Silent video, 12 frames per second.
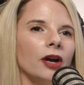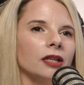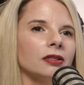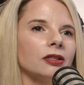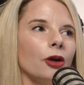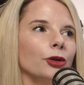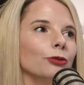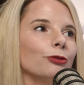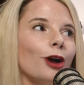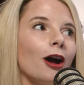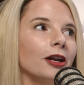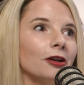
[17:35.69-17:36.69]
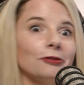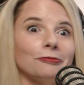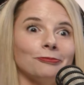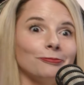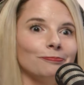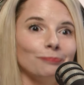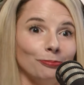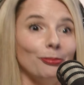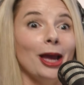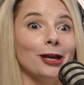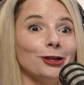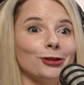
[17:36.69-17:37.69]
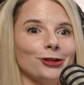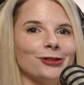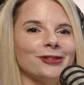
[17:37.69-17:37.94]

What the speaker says: And so you've got to make your